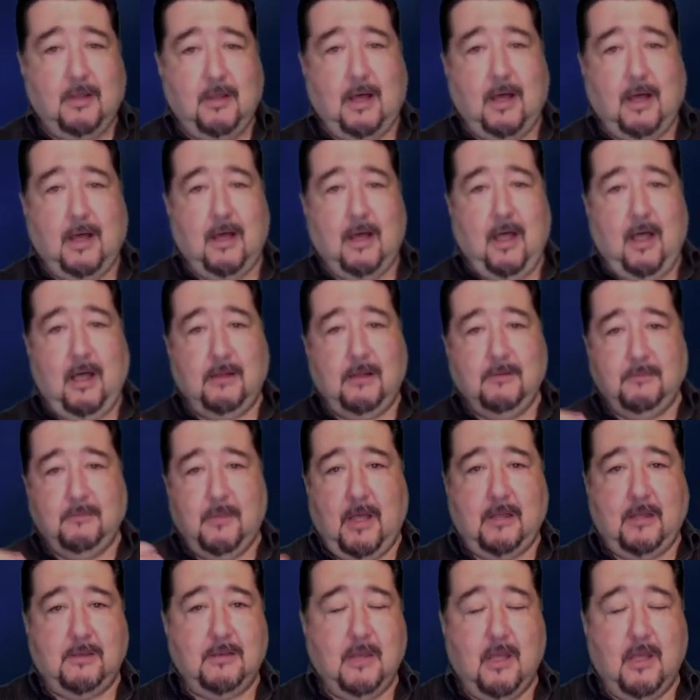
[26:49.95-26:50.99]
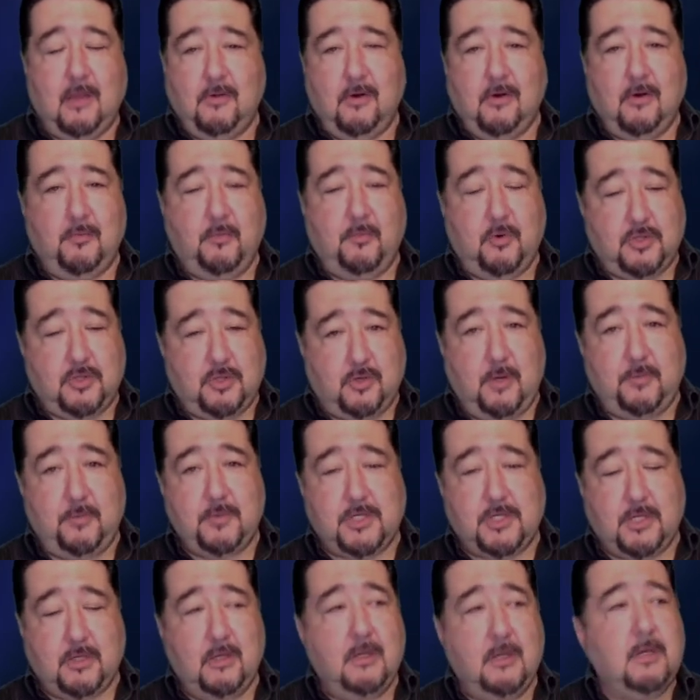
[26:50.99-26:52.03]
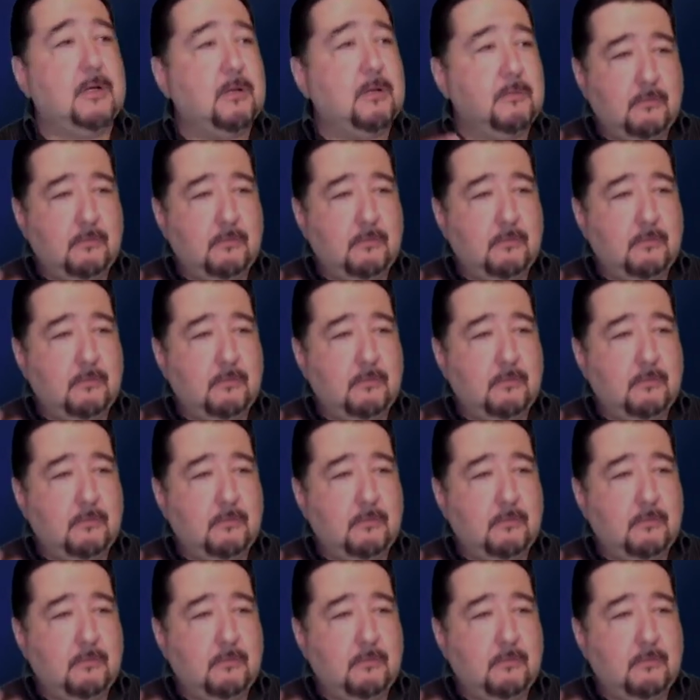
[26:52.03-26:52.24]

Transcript: uh, an, another prescription